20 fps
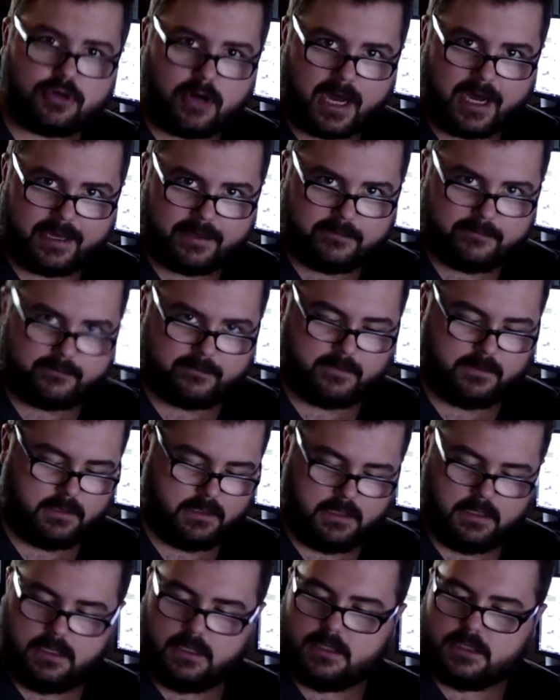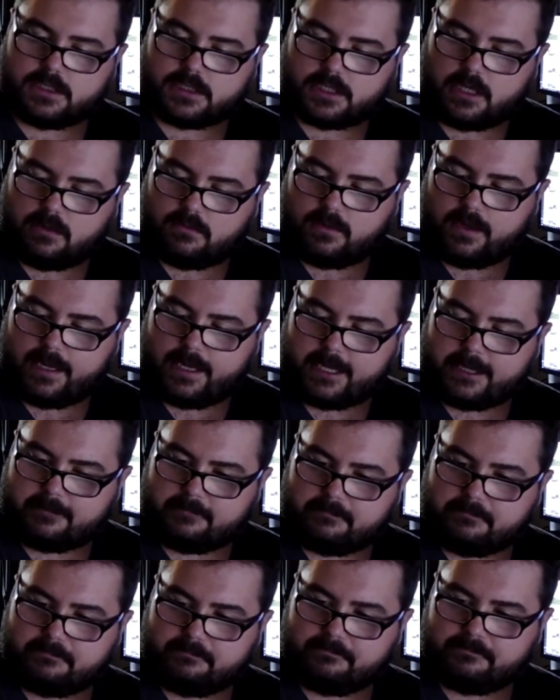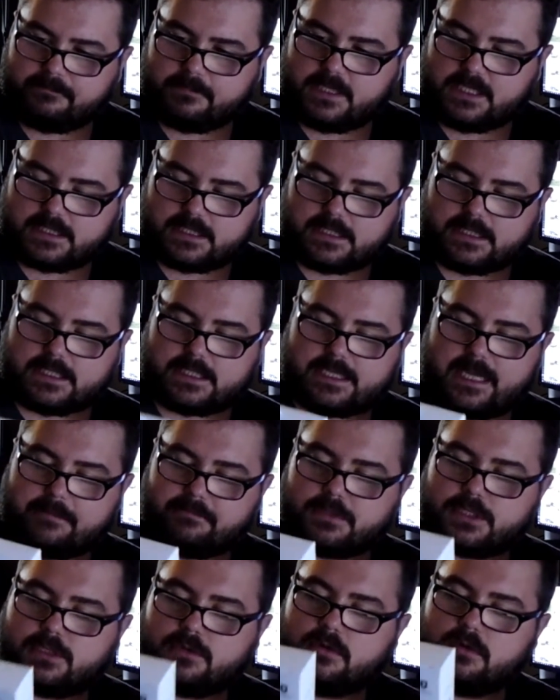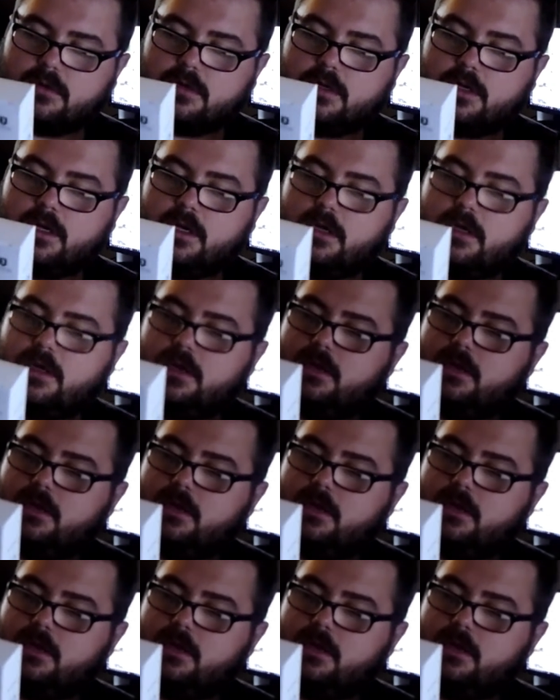drive. So um, this is the Samsung